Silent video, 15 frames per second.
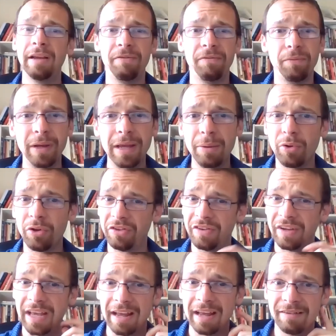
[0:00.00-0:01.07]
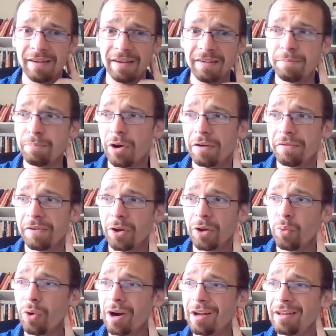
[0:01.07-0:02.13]
if we want to get to His
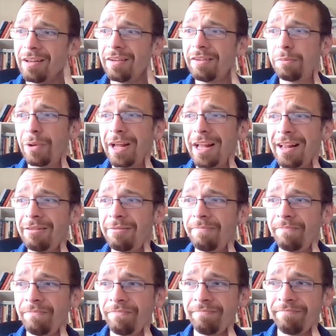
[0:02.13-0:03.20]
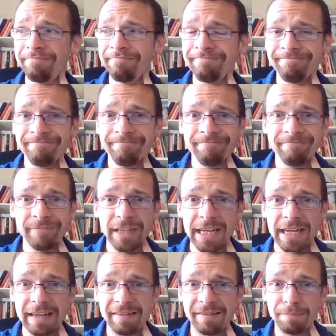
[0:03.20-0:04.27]
perfect world, well,
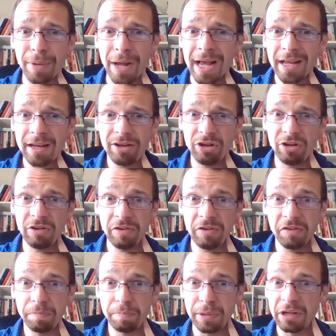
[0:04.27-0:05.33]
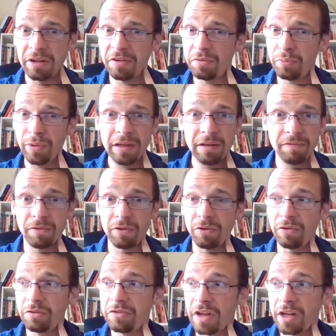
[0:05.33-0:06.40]
it's bad news because we've
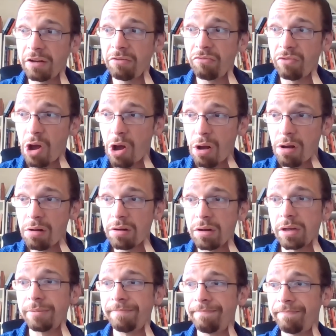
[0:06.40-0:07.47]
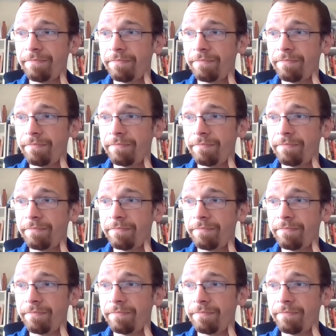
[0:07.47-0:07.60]
all done wrong.